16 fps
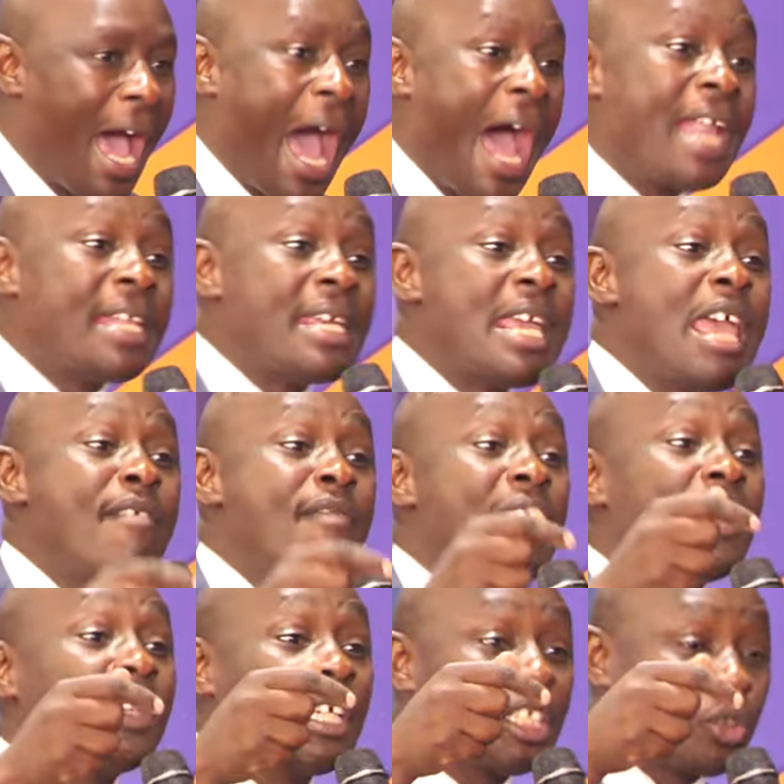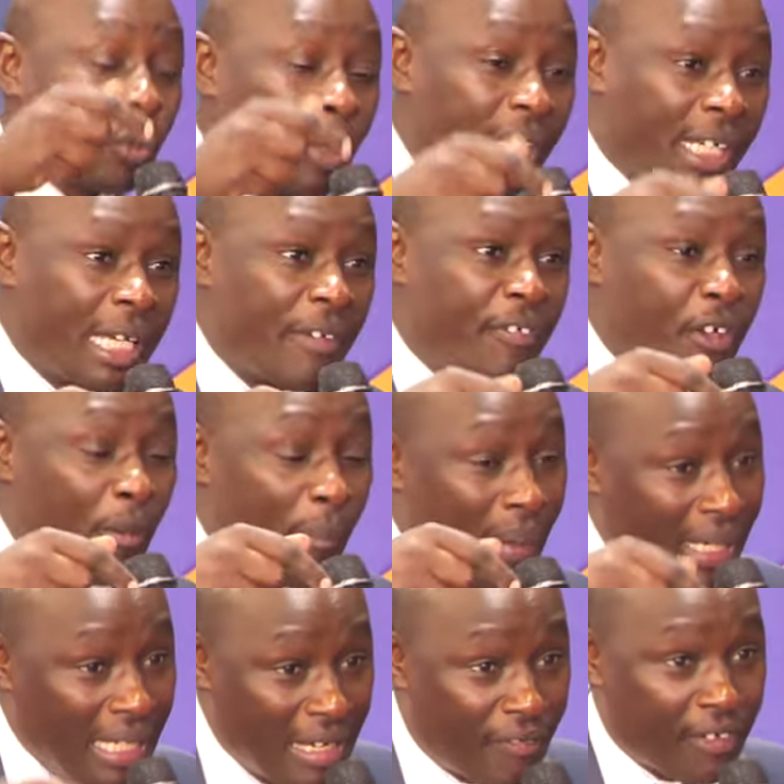And even this week, if you
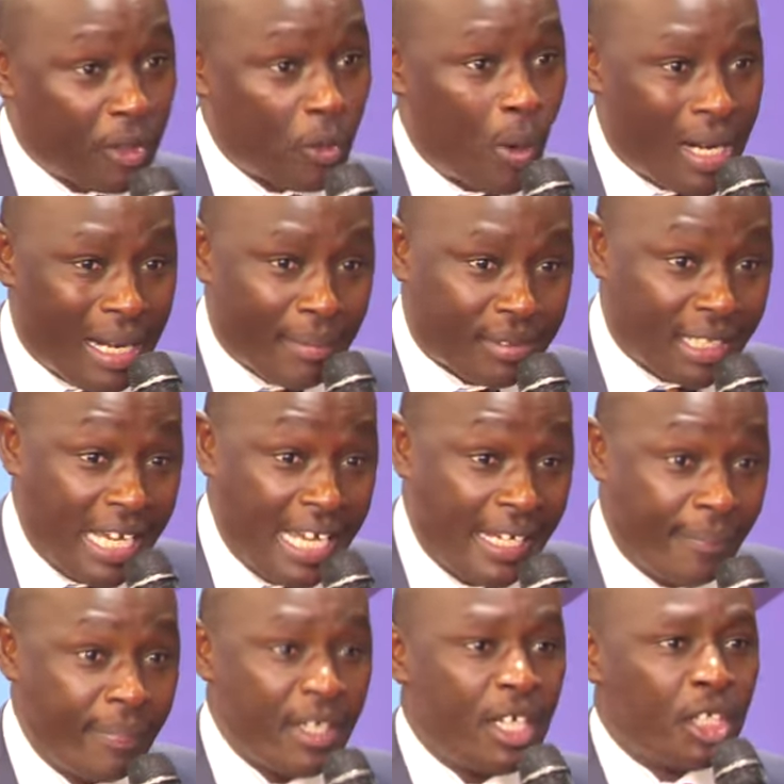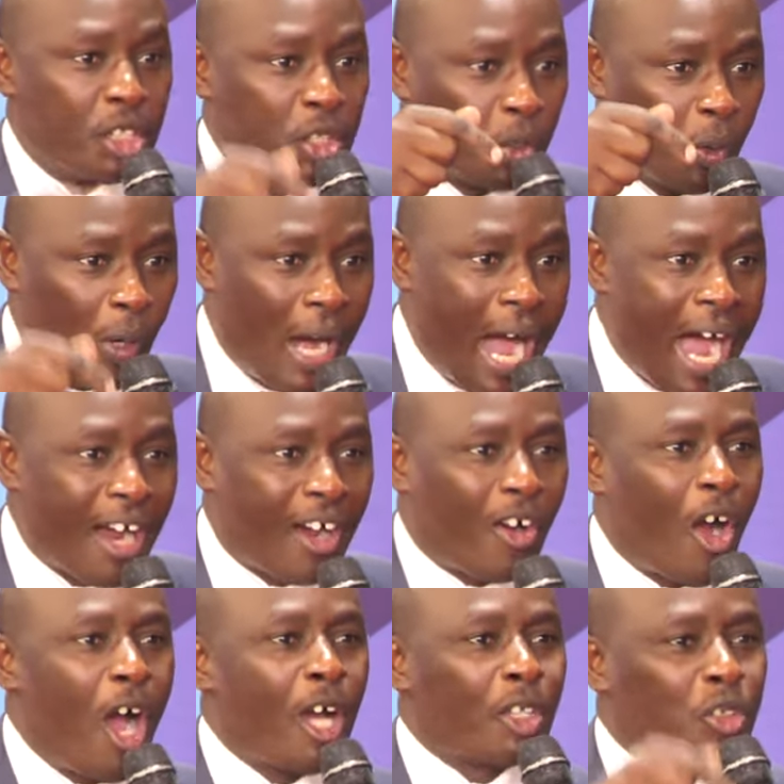believe in what I'm saying, you are
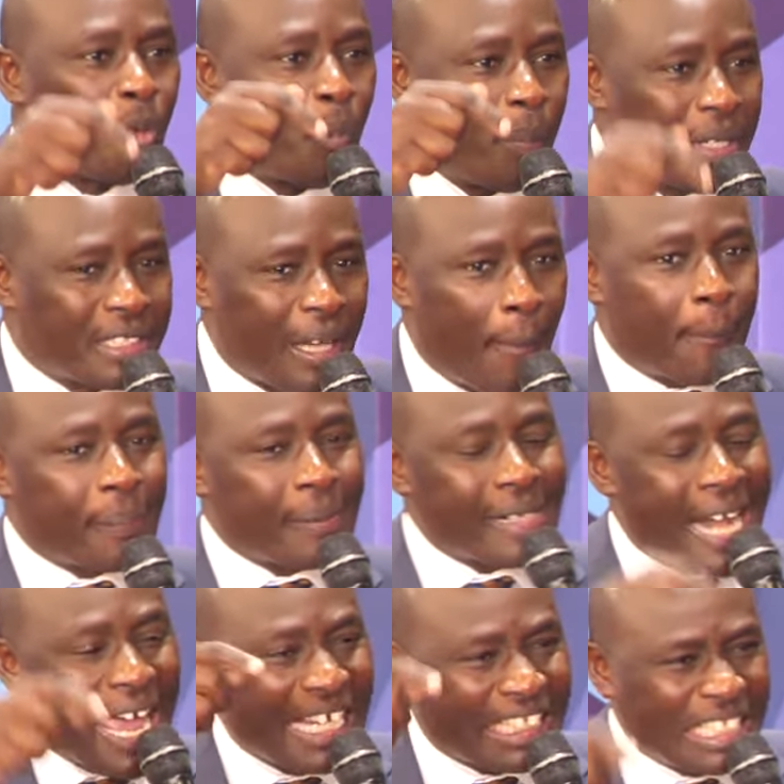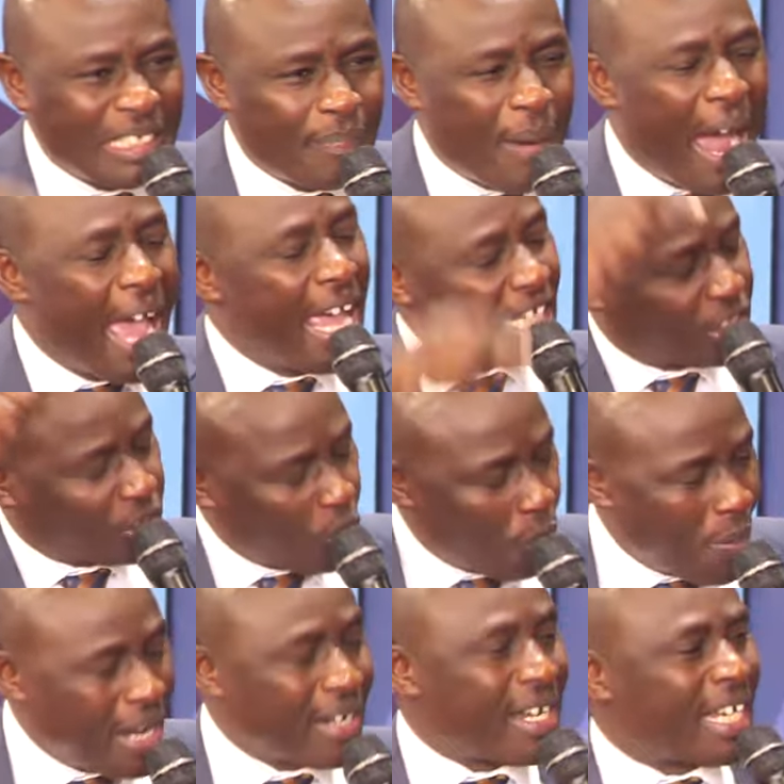going to be surprised by a
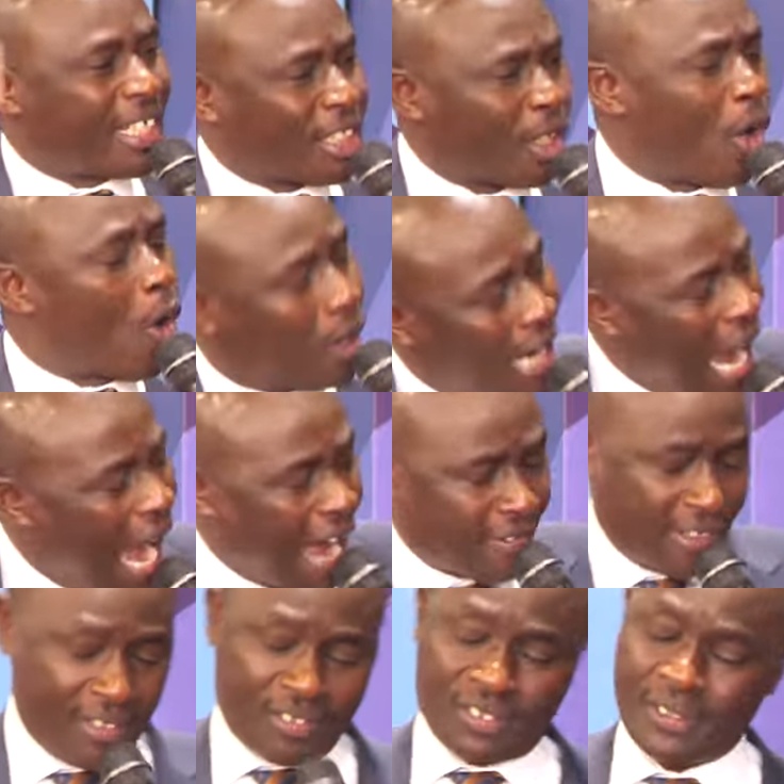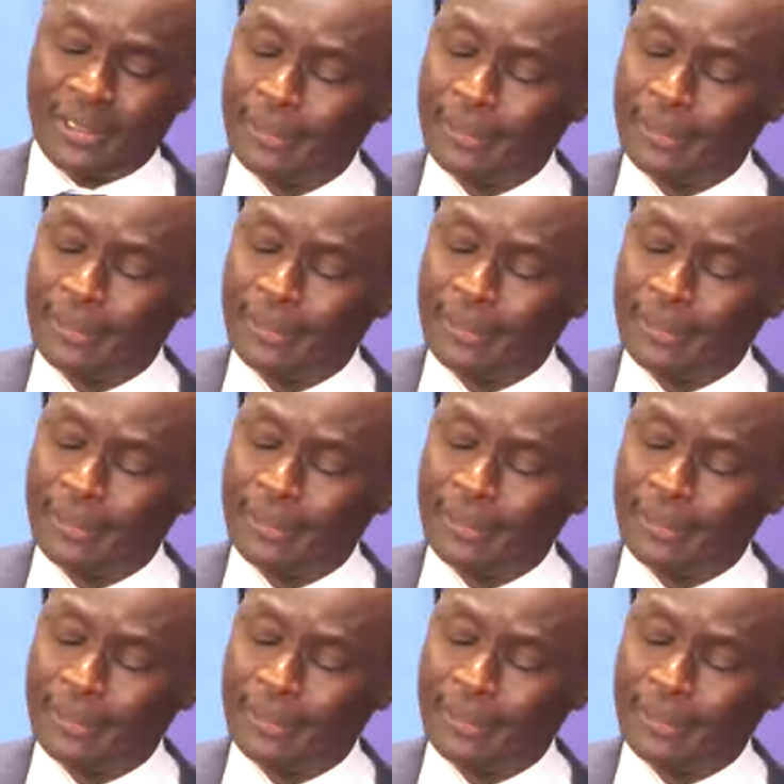supernatural occurrence.